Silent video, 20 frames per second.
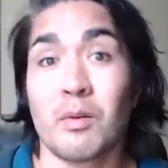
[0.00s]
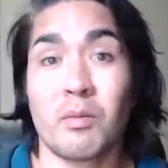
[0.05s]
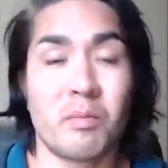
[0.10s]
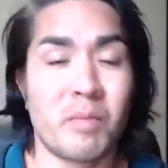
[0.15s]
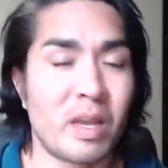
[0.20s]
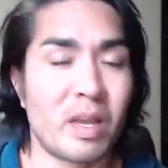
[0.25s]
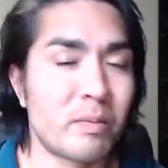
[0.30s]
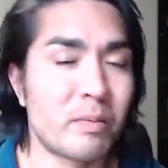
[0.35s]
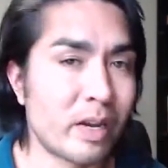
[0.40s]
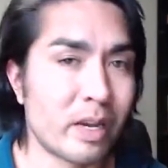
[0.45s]

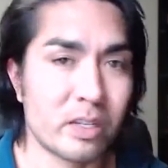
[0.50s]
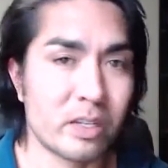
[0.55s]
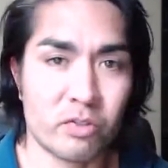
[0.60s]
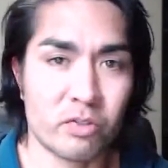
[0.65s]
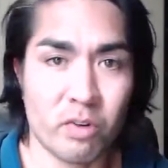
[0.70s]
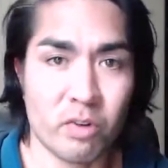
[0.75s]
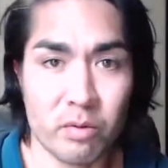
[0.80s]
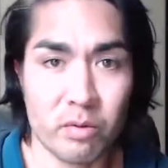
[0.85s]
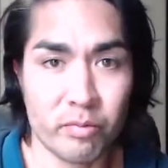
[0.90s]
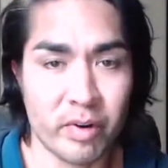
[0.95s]
made by a
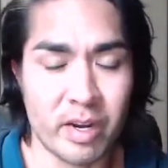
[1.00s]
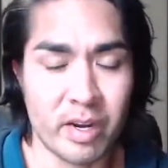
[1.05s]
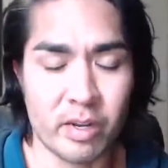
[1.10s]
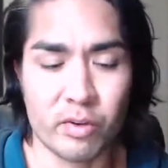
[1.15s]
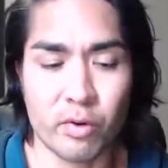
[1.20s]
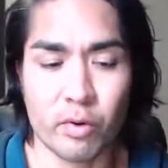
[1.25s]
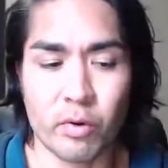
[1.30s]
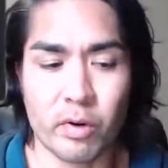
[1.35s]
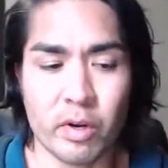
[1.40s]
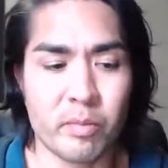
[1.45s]
strong
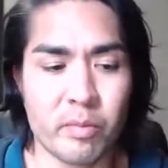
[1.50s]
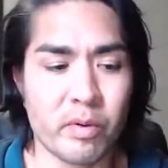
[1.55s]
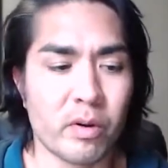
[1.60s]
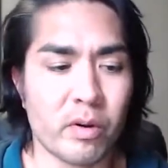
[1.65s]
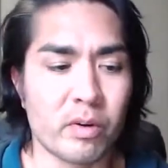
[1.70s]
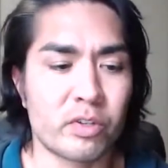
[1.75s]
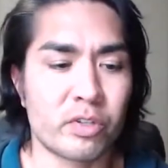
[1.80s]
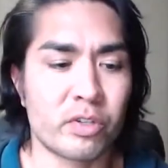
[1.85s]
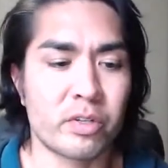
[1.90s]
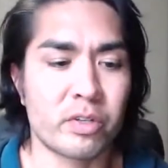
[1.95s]
brand, Tory
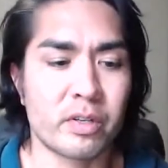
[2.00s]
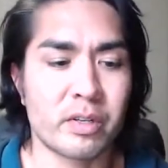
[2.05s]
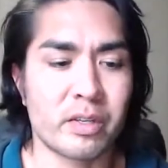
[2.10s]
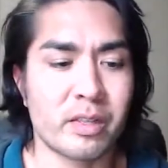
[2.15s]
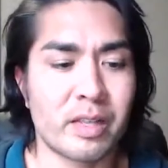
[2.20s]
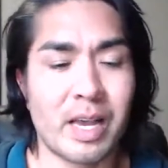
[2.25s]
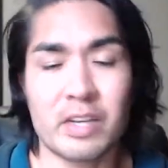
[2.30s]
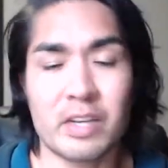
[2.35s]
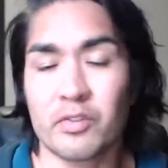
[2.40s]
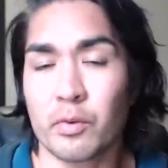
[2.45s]
Burch.
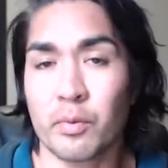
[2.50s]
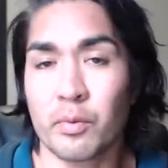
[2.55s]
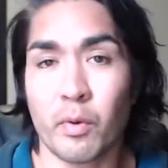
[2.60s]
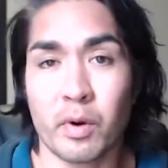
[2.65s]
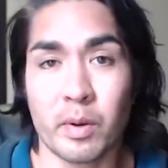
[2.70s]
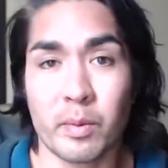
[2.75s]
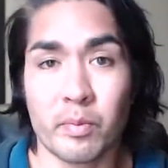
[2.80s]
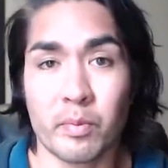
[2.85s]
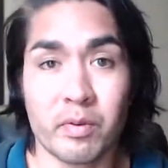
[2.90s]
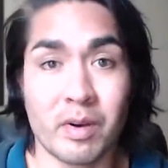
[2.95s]
Last
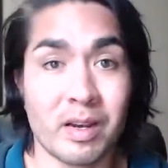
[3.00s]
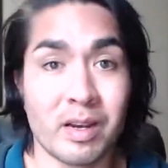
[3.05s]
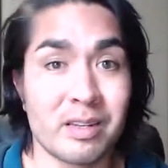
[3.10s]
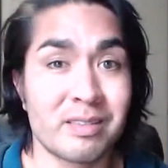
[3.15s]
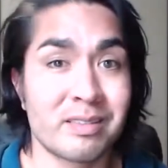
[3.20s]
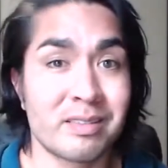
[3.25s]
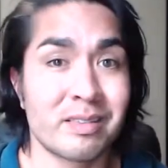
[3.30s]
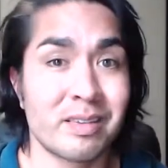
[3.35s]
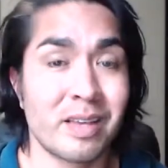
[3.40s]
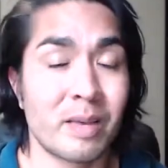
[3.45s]
reported
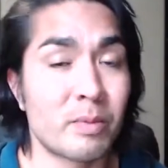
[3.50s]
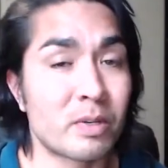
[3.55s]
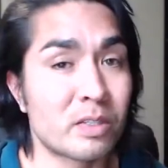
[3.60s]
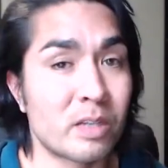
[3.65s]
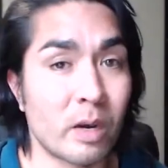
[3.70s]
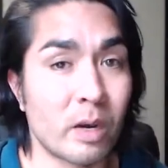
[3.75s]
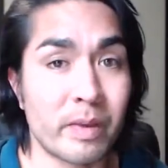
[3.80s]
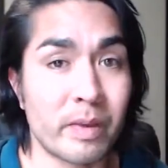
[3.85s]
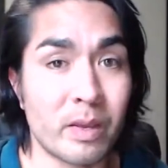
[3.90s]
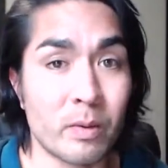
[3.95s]
price
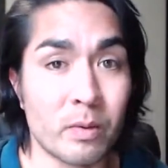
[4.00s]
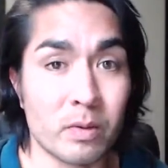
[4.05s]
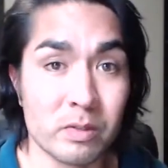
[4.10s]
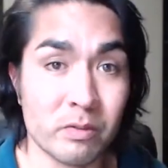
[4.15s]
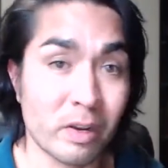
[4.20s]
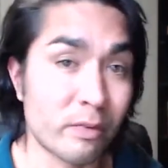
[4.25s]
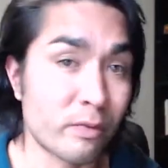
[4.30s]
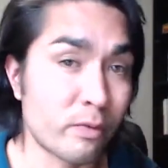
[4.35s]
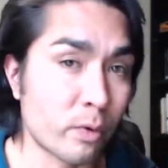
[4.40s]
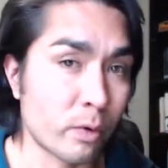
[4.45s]
MSRP was
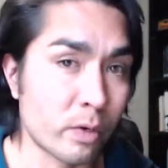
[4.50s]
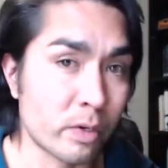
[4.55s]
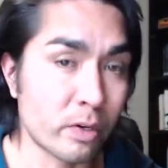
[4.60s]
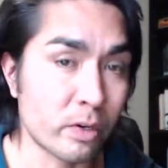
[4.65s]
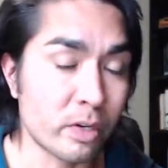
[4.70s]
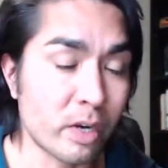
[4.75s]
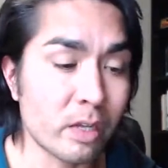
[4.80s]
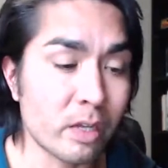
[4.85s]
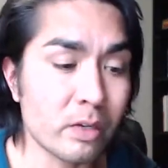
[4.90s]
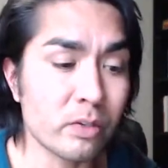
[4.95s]
around
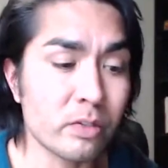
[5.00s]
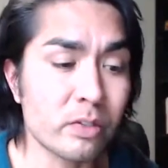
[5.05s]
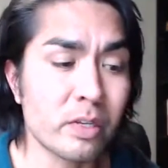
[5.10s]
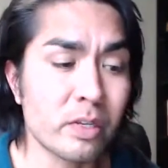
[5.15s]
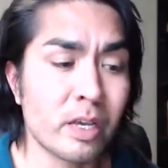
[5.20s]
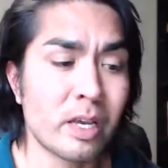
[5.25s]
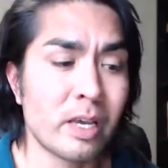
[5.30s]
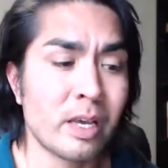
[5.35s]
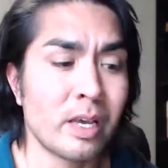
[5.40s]
$400.